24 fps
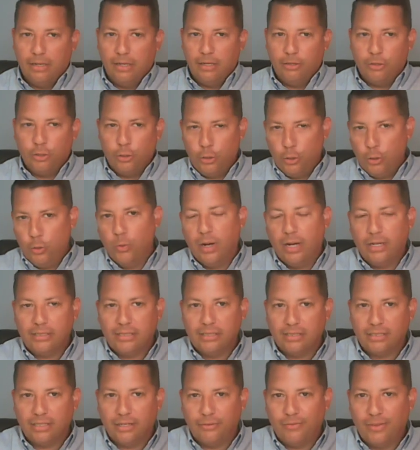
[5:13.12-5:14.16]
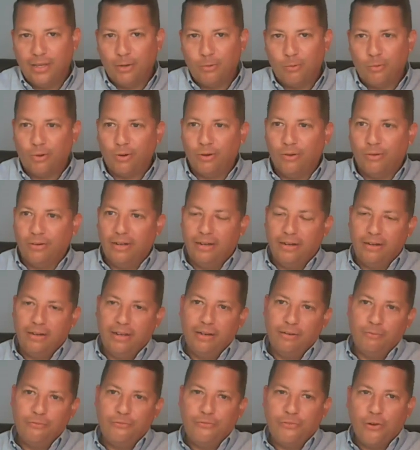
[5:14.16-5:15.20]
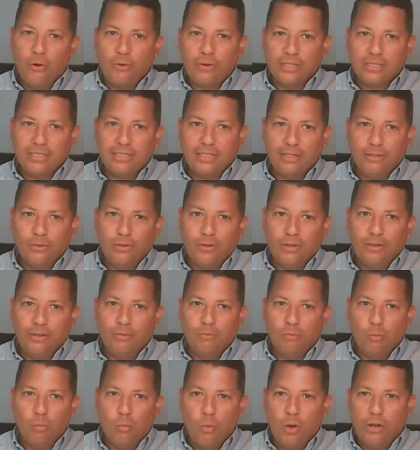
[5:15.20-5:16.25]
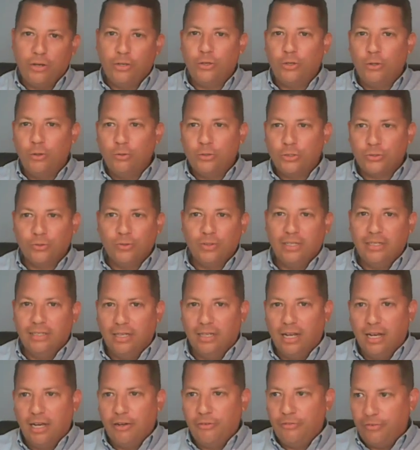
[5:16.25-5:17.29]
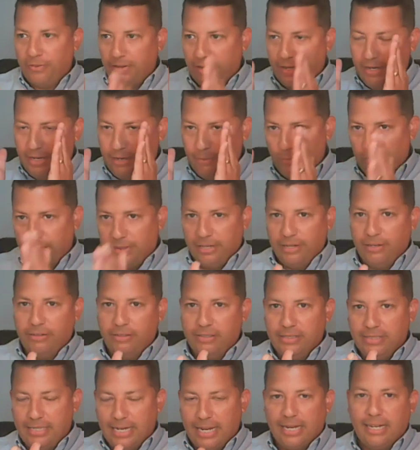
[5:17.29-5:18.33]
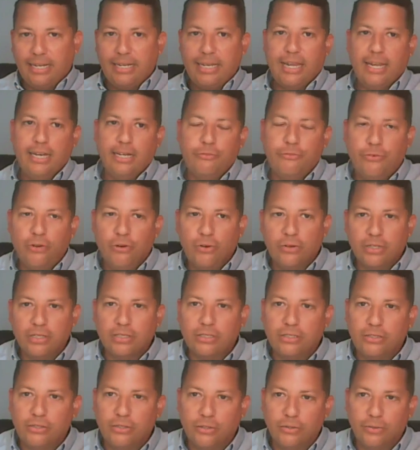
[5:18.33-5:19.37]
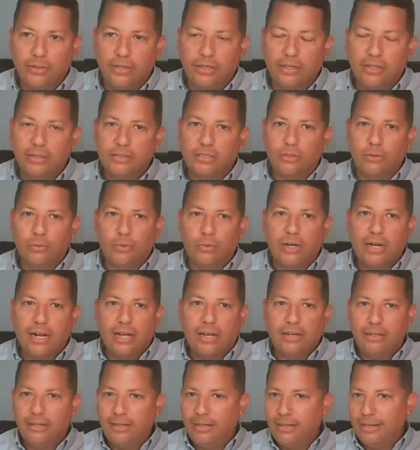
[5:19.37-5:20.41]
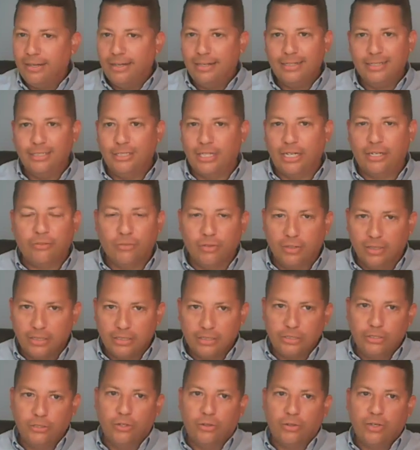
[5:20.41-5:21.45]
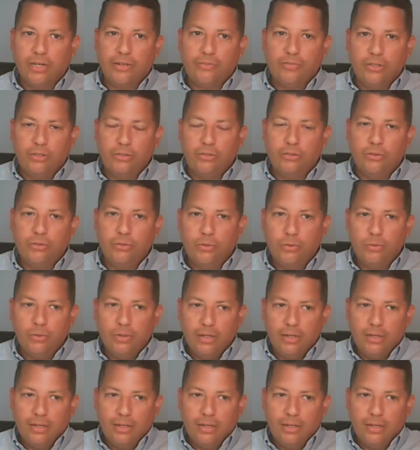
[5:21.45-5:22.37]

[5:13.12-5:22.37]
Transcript: the nuances of that world and focusing on what you truly love with a dedicated focus to it. So we're not generalists. You don't have to do